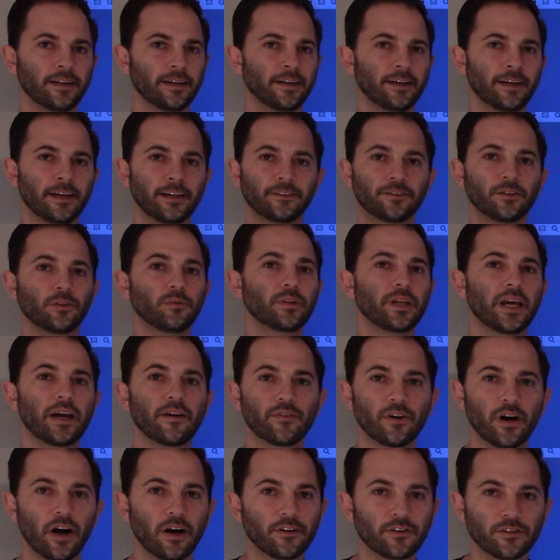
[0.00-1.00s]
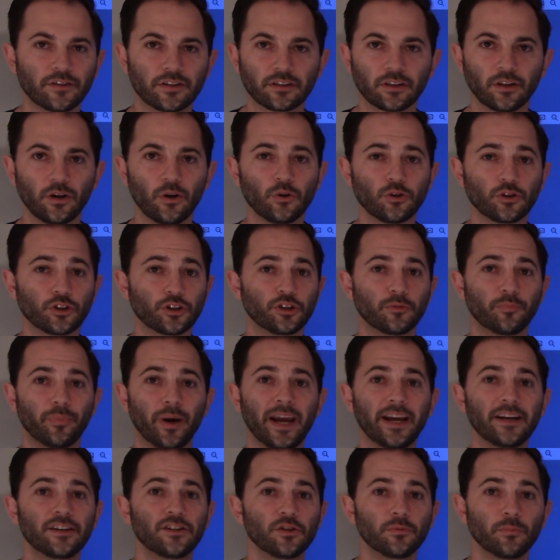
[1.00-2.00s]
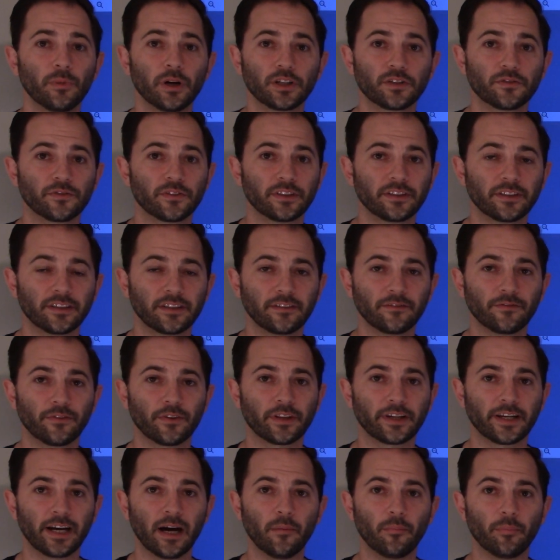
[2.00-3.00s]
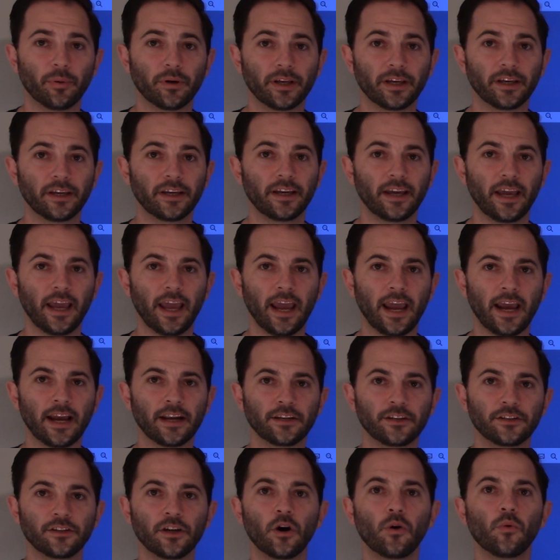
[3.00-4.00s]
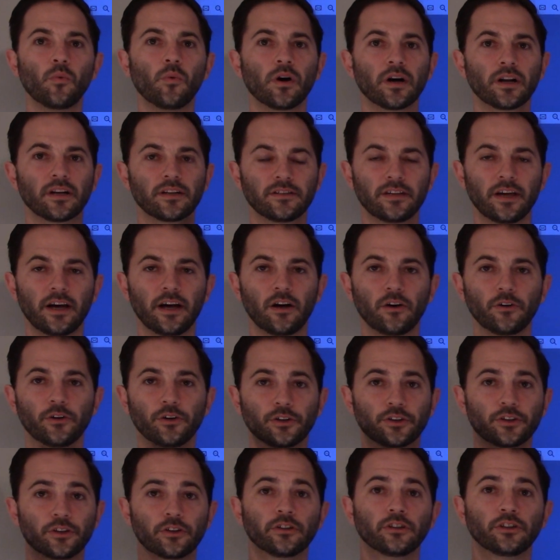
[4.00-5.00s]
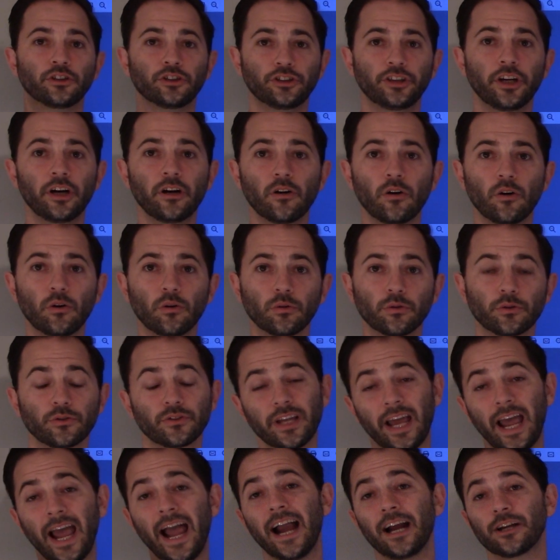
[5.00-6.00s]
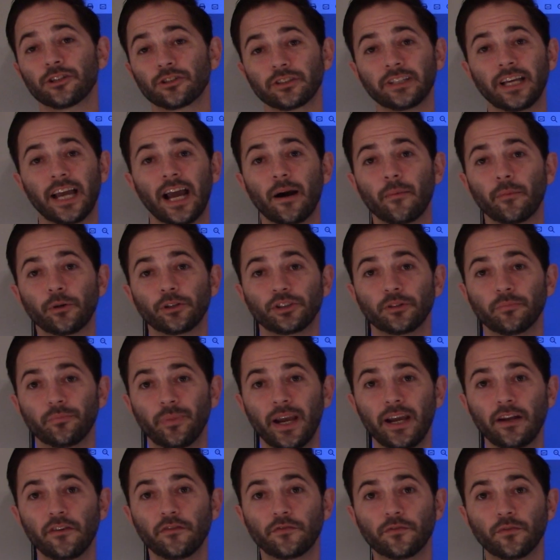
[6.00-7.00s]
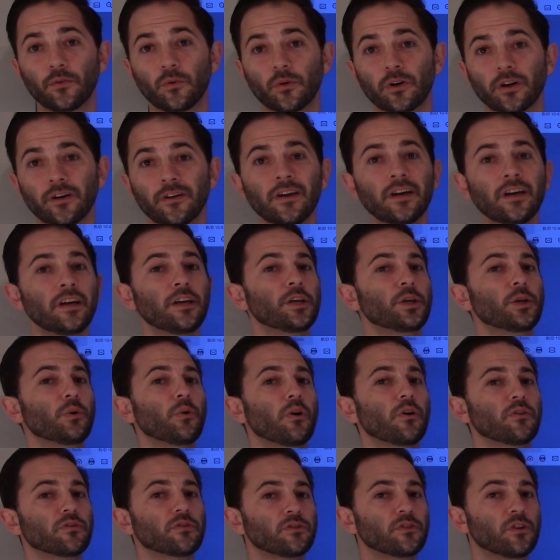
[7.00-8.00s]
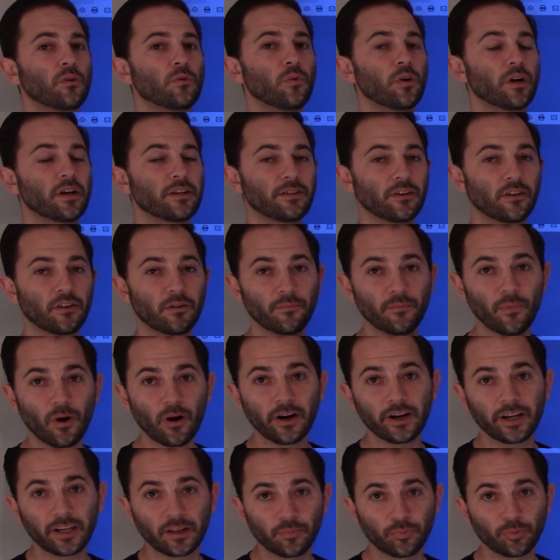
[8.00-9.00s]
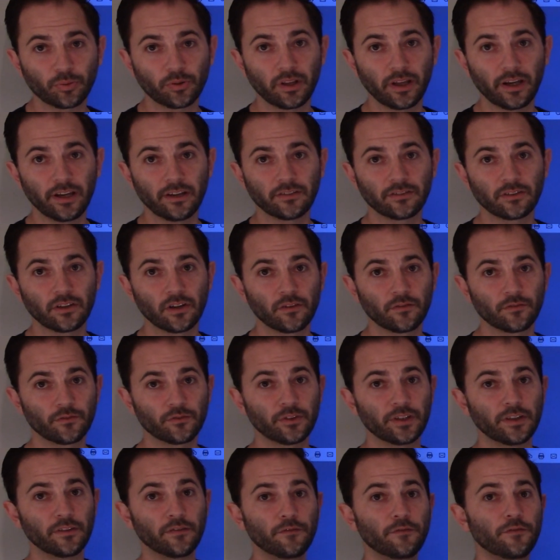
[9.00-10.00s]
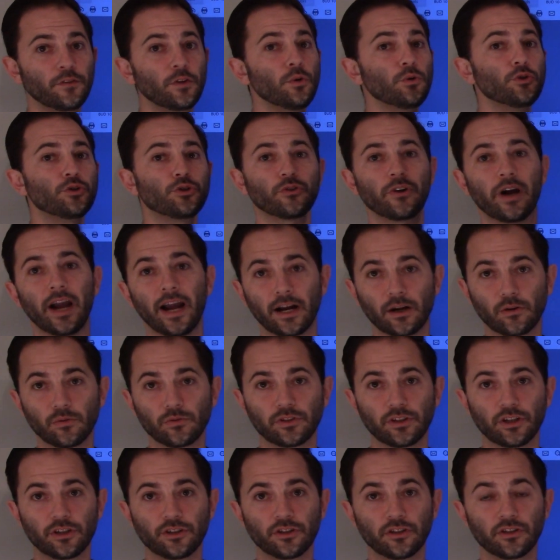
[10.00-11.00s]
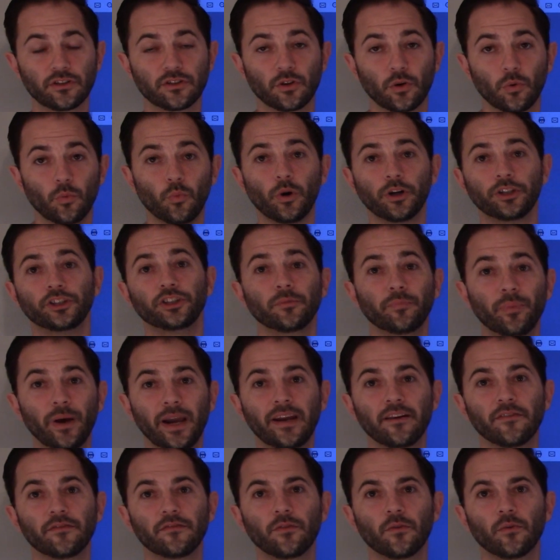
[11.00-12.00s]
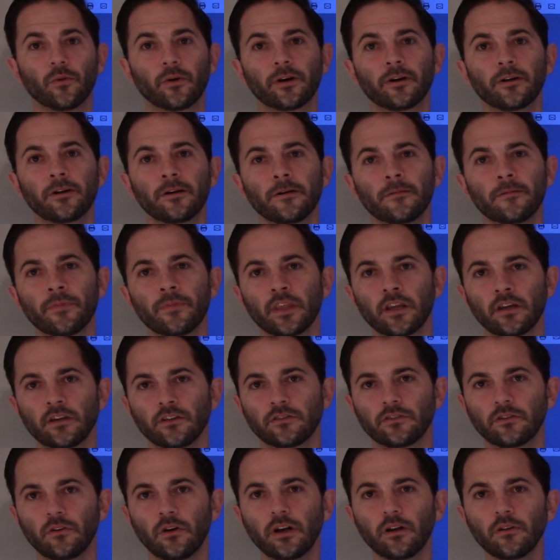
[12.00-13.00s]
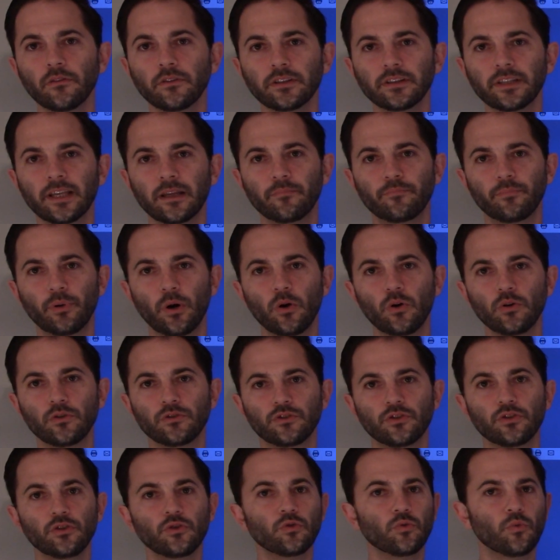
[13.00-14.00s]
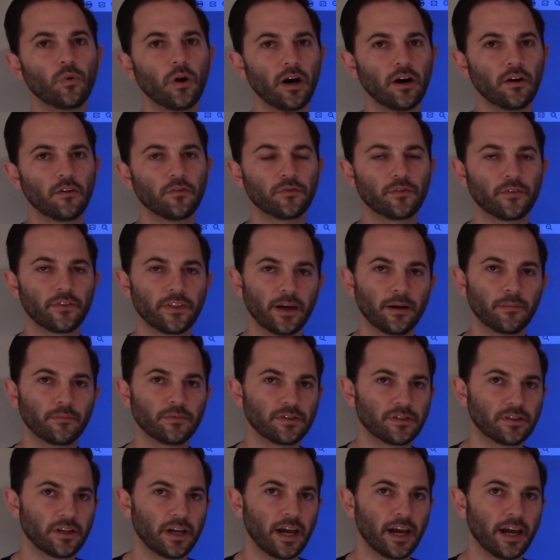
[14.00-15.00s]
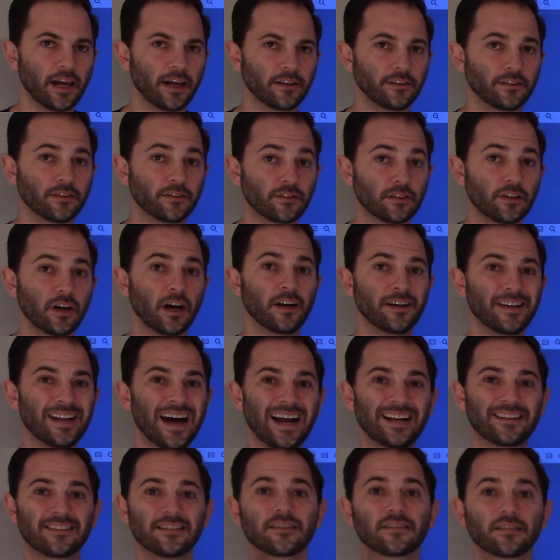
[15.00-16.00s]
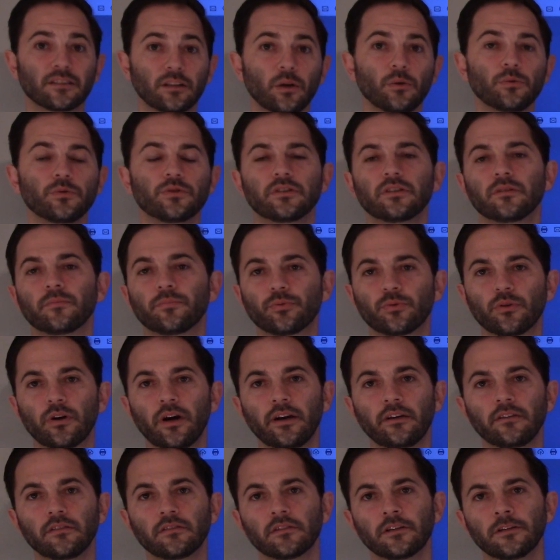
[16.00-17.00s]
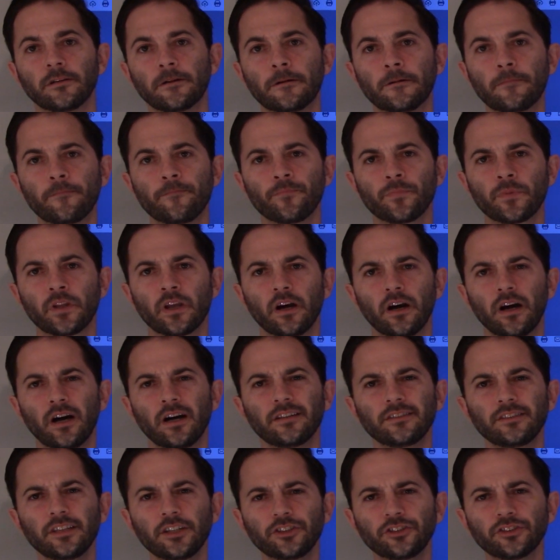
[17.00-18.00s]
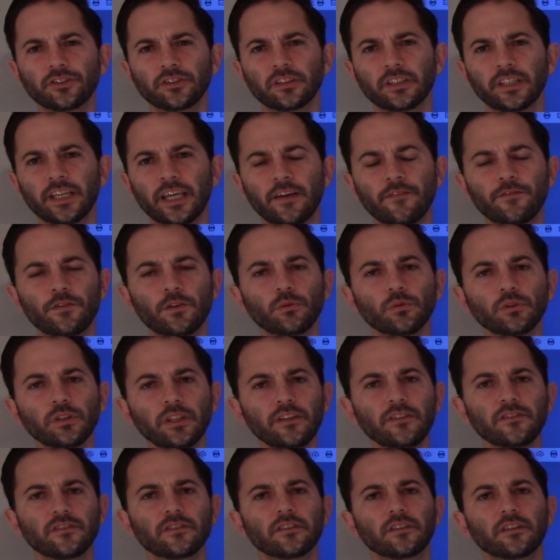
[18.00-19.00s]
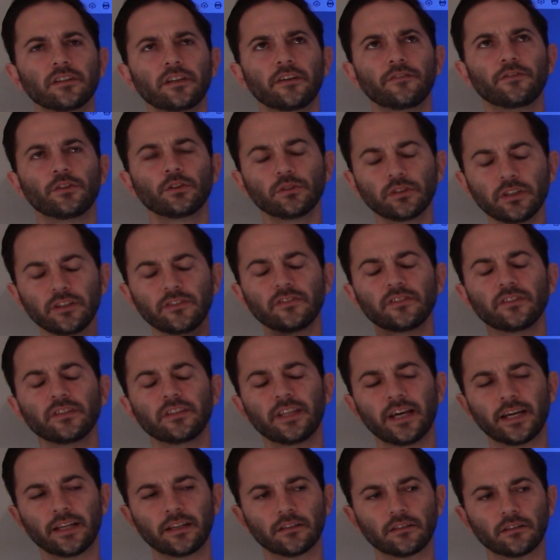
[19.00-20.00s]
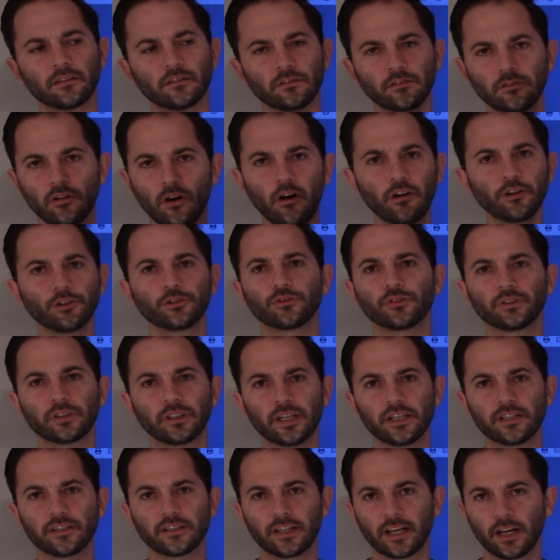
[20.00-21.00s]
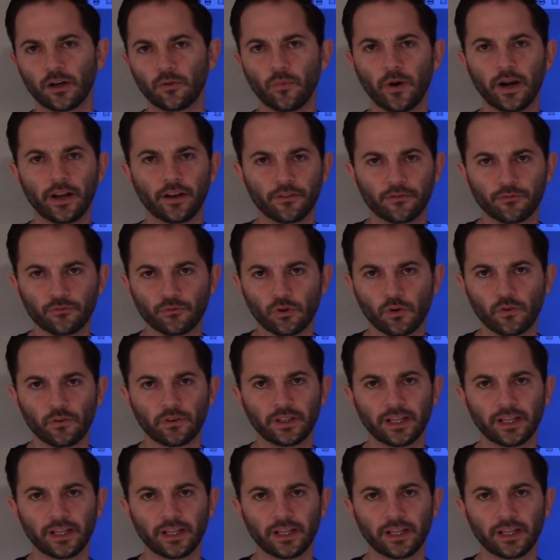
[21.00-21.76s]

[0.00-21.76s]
it's only ever undisclosed because you paid too much for the company, and you don't want to tell your current shareholders actually how much you paid for it. You also don't want to tell the marketplace for any future acquisitions what you paid for it. So I don't think that bode too well for them saying just not disclosing the price. Additionally, if you listen to that laundry list that I went through over the